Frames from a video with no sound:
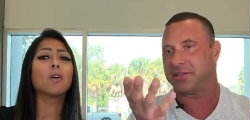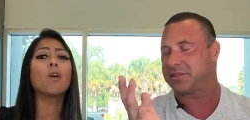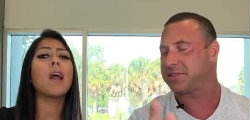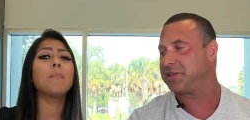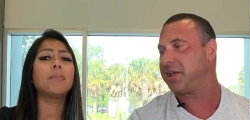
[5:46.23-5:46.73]
Speaker 1: zero
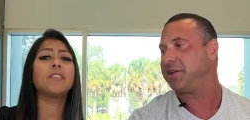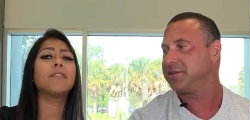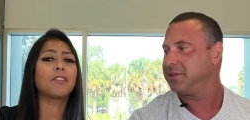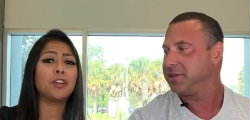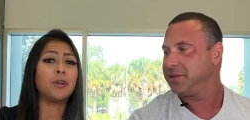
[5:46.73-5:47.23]
empathy yeah.
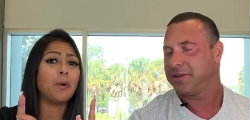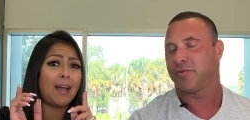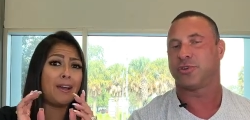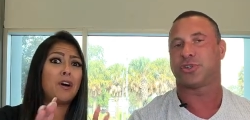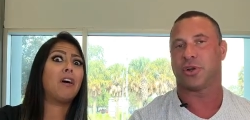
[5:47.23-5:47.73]
for you at
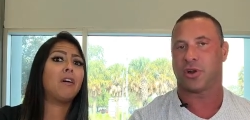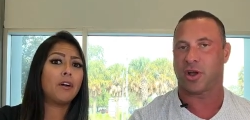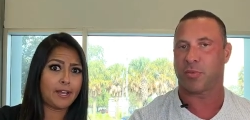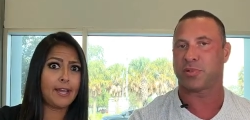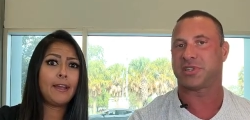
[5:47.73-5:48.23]
for sure, all. For sure,
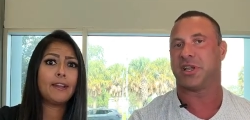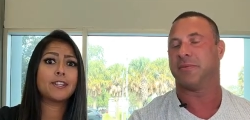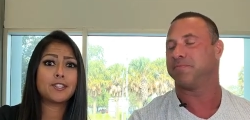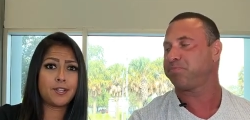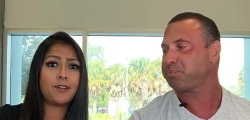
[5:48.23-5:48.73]
hundred percent.
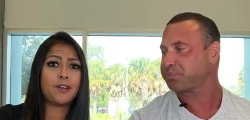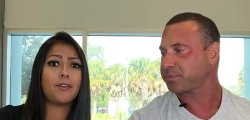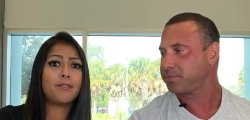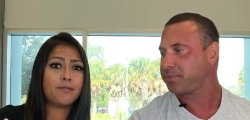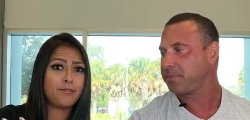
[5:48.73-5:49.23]
Just so you know.
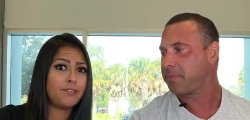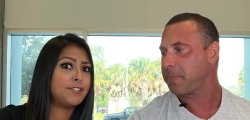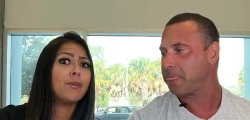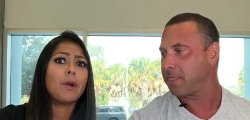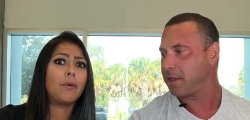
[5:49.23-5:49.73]

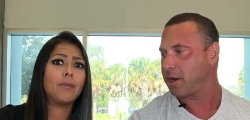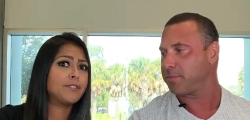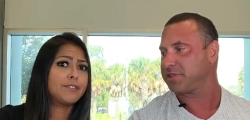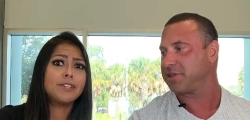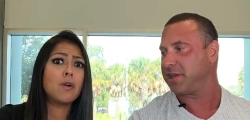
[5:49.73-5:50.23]
Zero.
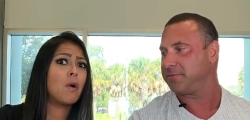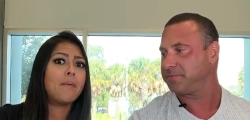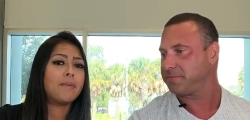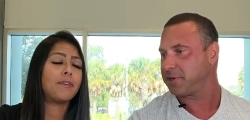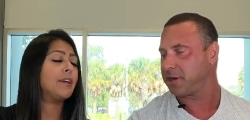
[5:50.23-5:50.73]
100%. Zero
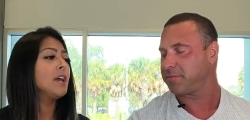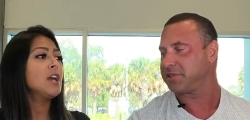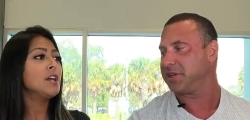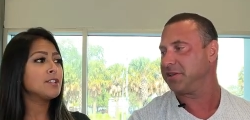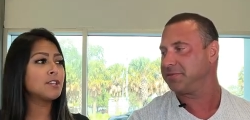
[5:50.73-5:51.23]
empathy.
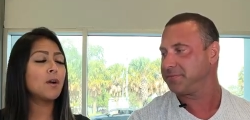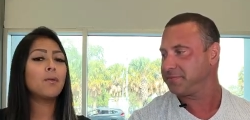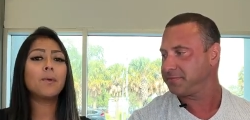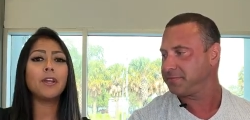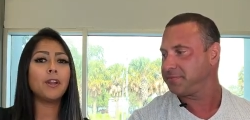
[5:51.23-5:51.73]
100%.
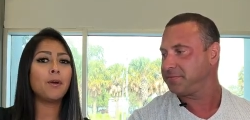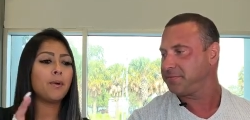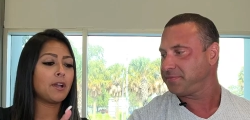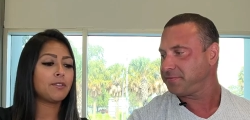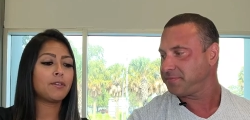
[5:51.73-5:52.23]
So, we, you know,
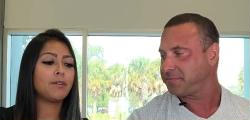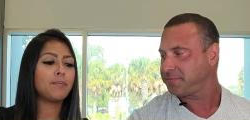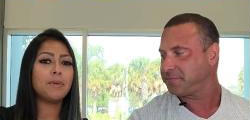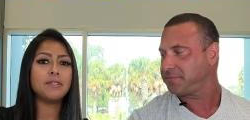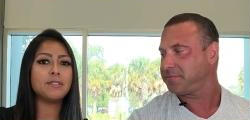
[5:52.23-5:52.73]
we got
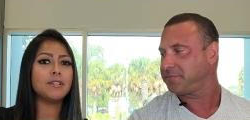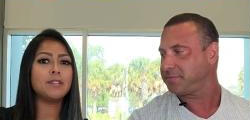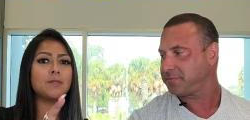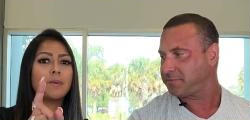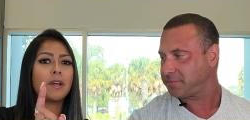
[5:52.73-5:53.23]
the
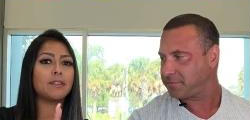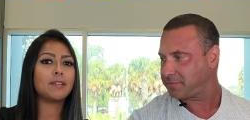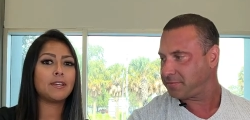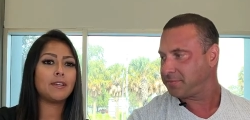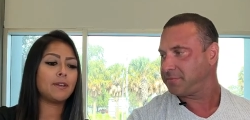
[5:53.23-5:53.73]
business, we got the
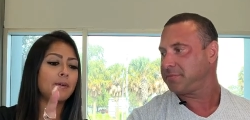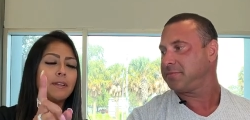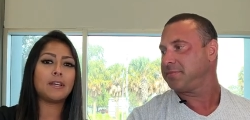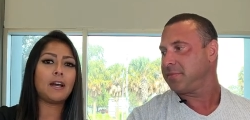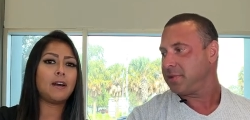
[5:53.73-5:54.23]
kid, we
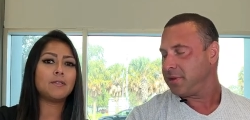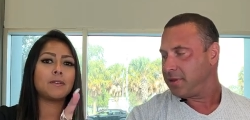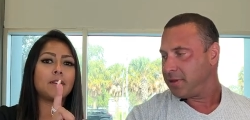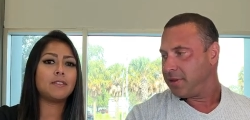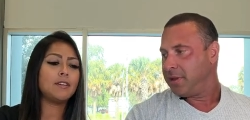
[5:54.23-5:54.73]
got the house, we
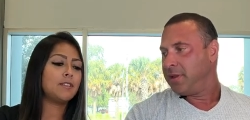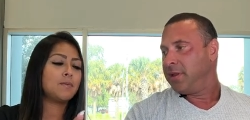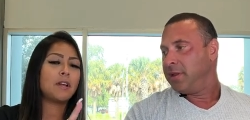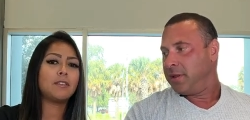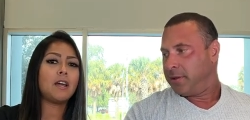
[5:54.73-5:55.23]
got this,
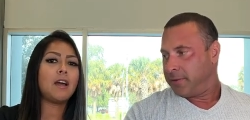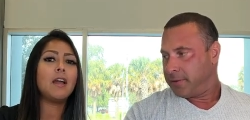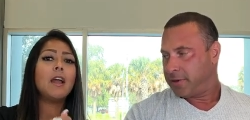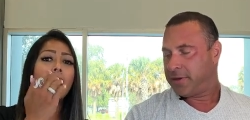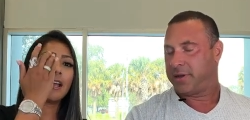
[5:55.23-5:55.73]
we got
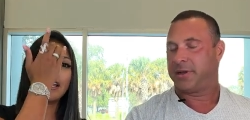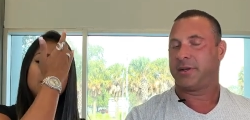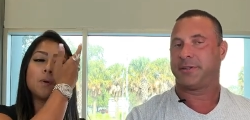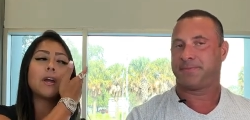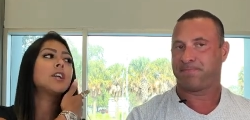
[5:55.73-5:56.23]
that. And
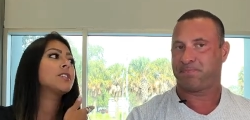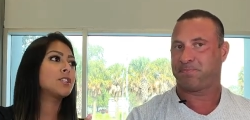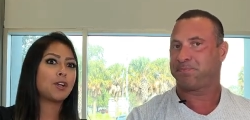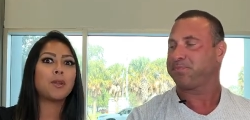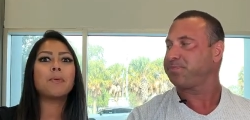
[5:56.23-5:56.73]
guess what? You
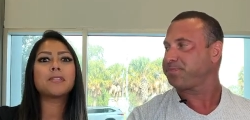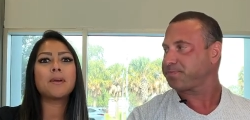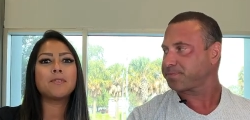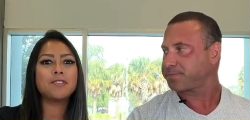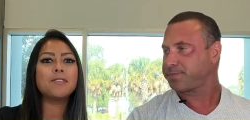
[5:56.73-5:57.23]
still got to make
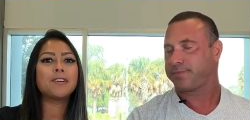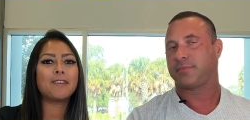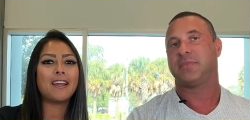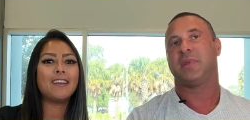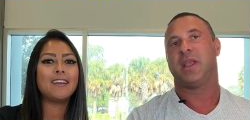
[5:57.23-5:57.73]
time to do it,
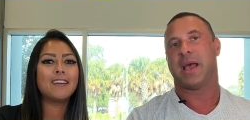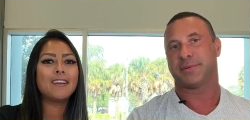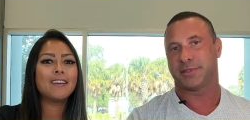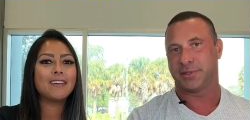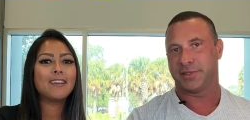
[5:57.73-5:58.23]
right?
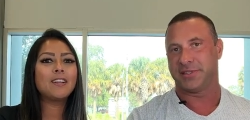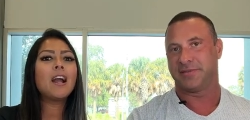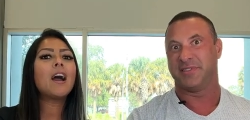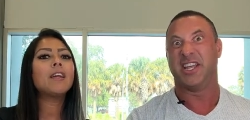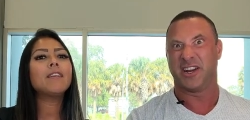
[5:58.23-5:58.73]
Absolutely.
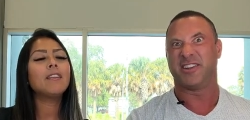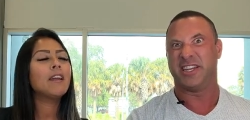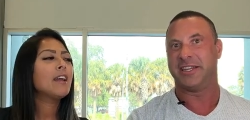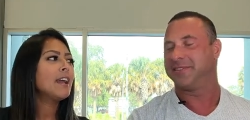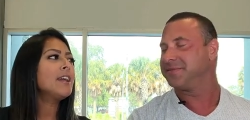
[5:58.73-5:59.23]
Got
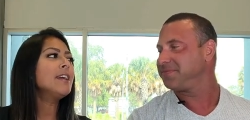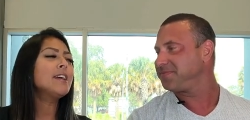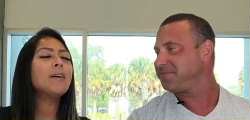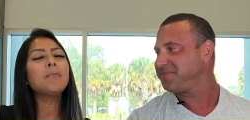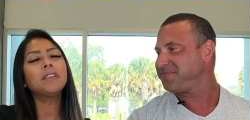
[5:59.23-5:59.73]
literally. It,
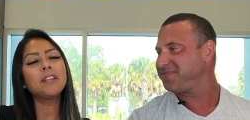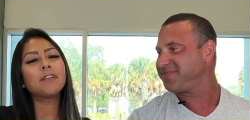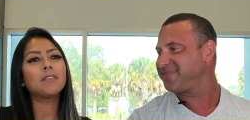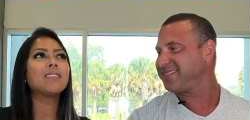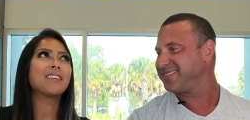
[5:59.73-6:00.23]
it, I mean,
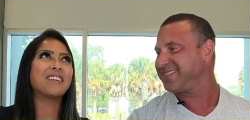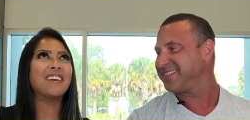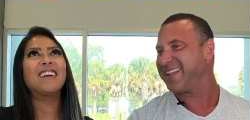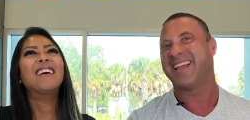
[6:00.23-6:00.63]
literally. literally.